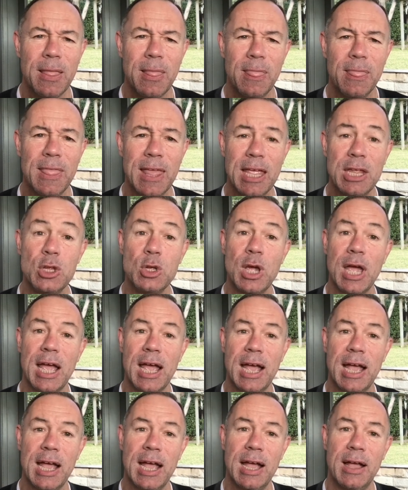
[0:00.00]
Then you
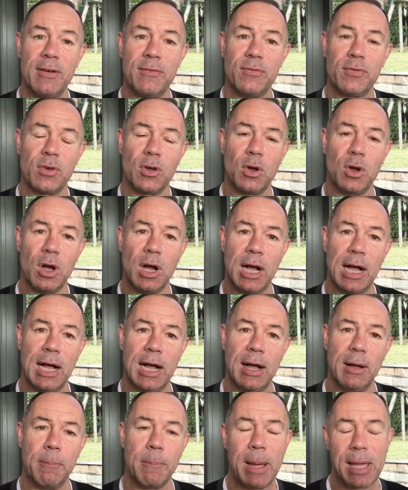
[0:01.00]
have
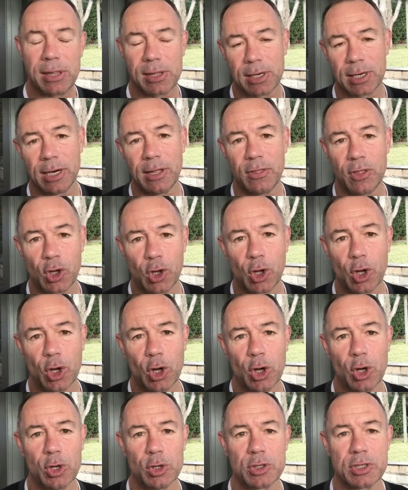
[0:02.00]
basically the
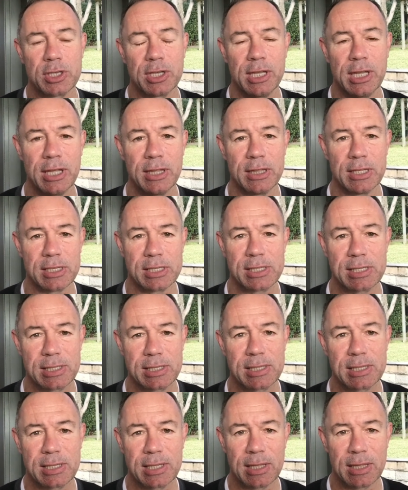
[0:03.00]
girls and then
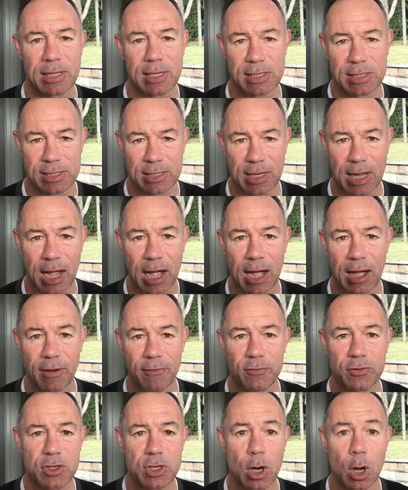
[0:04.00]
the
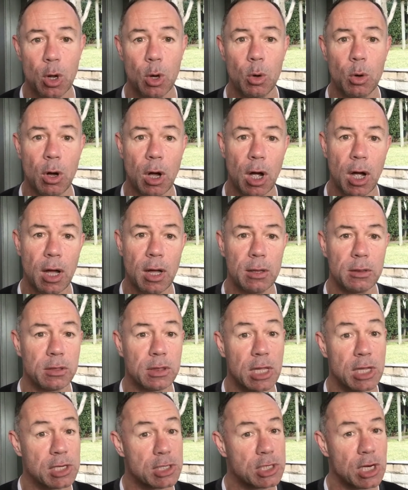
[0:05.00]
staff. So
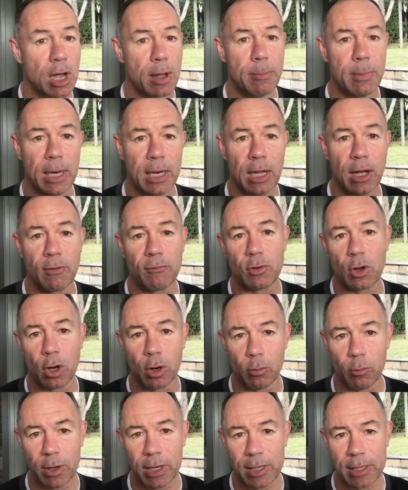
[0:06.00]
there's so many, I've got
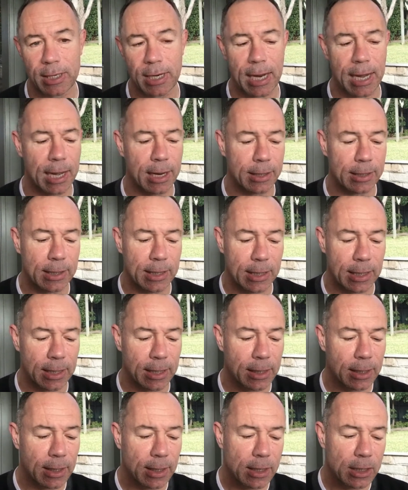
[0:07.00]
it written down here.